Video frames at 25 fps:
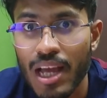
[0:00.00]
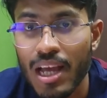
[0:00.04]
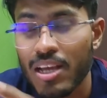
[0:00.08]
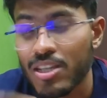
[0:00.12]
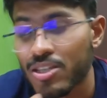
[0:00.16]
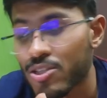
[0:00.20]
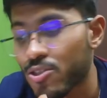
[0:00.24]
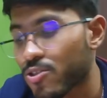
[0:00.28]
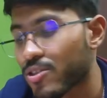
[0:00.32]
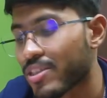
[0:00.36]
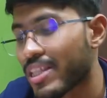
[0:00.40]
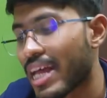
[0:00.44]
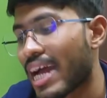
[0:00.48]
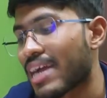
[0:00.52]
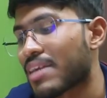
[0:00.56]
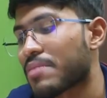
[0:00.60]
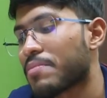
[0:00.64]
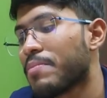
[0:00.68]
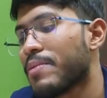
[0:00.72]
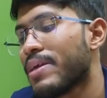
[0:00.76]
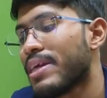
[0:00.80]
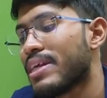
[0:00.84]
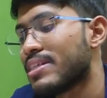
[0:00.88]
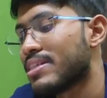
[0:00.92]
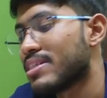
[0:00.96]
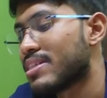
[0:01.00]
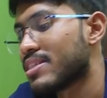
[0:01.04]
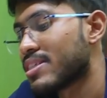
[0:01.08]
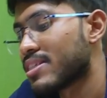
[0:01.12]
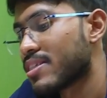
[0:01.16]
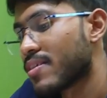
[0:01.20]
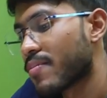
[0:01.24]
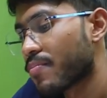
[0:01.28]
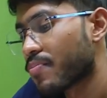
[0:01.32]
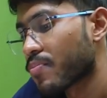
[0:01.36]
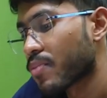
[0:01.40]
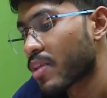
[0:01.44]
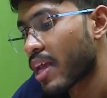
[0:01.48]
So that means
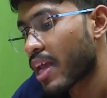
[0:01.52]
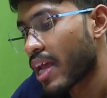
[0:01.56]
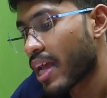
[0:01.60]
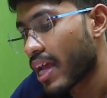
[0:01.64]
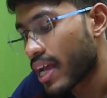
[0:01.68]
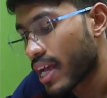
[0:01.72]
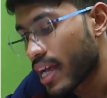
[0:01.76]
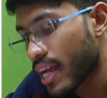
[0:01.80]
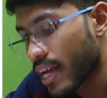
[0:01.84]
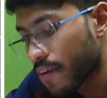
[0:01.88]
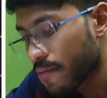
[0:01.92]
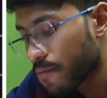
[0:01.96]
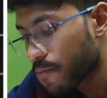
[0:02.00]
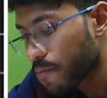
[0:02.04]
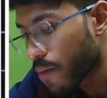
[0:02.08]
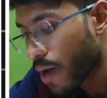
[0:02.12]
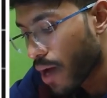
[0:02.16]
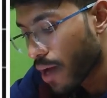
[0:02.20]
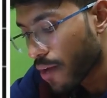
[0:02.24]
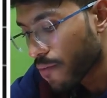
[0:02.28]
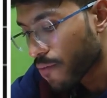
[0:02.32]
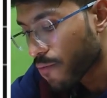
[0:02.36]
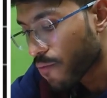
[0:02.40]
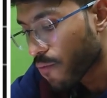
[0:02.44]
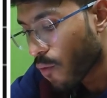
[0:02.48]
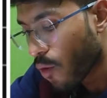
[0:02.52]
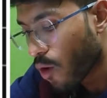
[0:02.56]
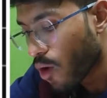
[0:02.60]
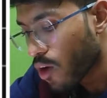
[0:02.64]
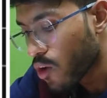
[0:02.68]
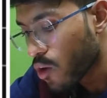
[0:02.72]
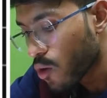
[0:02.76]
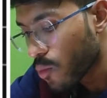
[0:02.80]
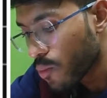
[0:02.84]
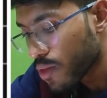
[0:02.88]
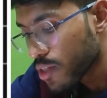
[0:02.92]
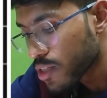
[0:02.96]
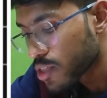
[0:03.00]
if my
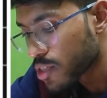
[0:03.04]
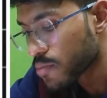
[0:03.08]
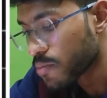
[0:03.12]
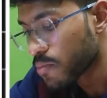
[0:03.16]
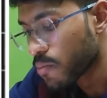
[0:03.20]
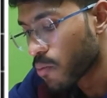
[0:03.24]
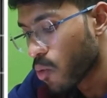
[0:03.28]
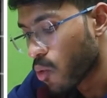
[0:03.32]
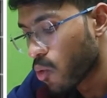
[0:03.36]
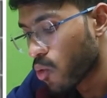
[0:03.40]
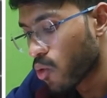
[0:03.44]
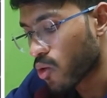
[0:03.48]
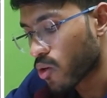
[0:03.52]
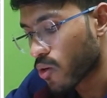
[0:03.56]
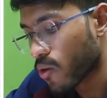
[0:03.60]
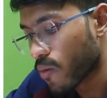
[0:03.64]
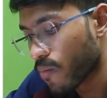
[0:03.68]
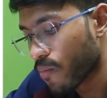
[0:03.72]
volume is more,